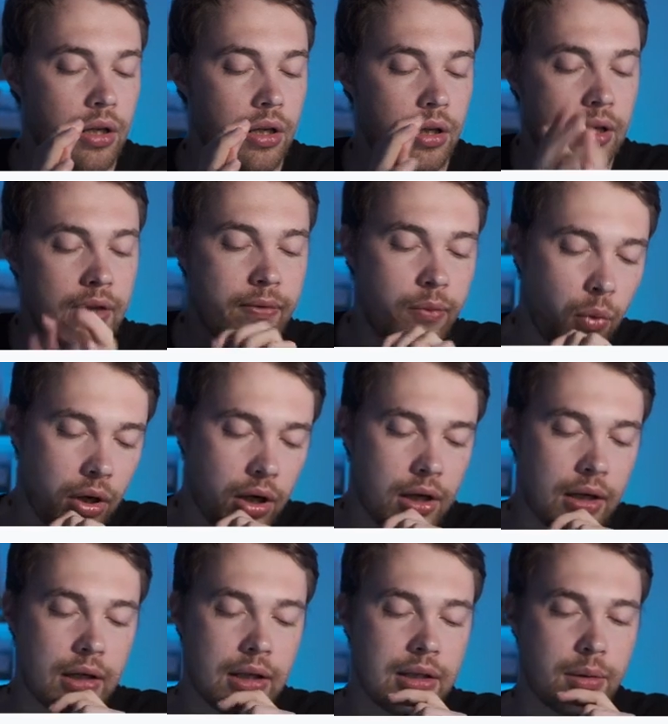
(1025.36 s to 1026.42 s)

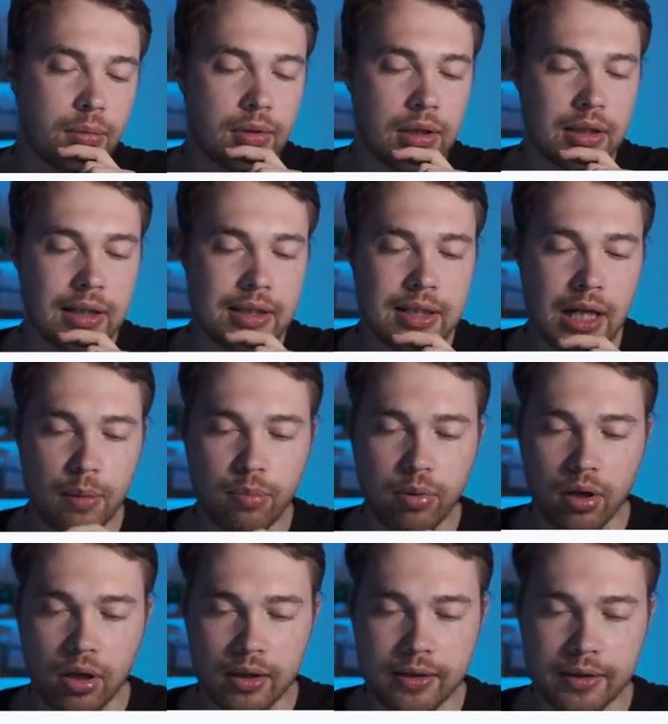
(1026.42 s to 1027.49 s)
are at the top
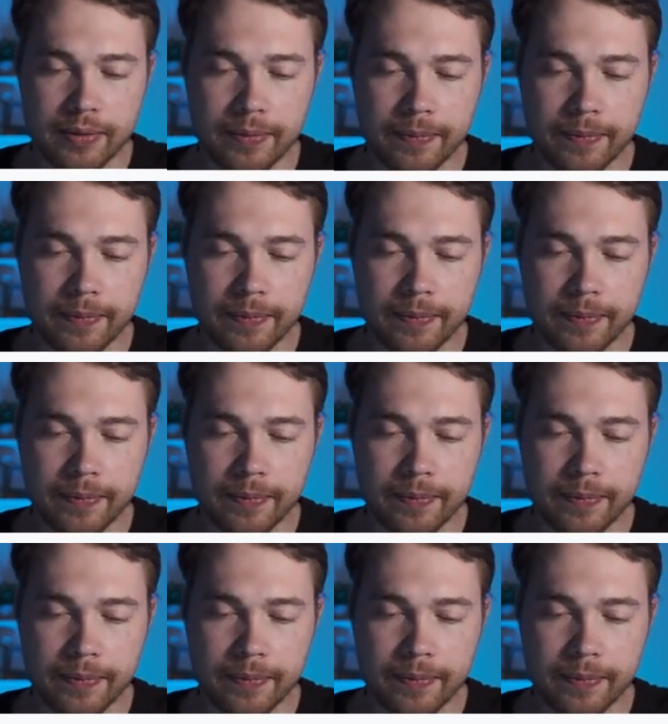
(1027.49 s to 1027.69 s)
part,